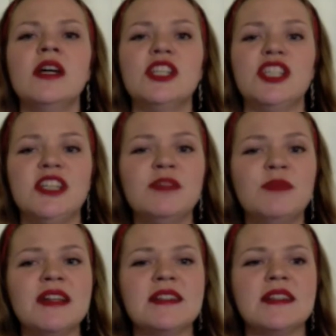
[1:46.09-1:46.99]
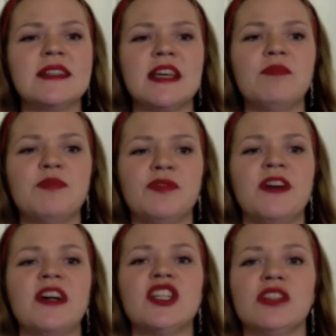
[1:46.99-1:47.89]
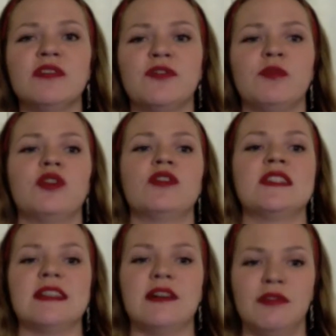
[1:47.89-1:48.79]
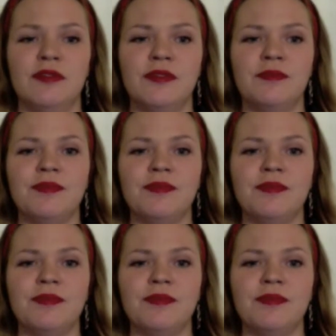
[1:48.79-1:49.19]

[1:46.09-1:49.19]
she demands the same perfection from herself.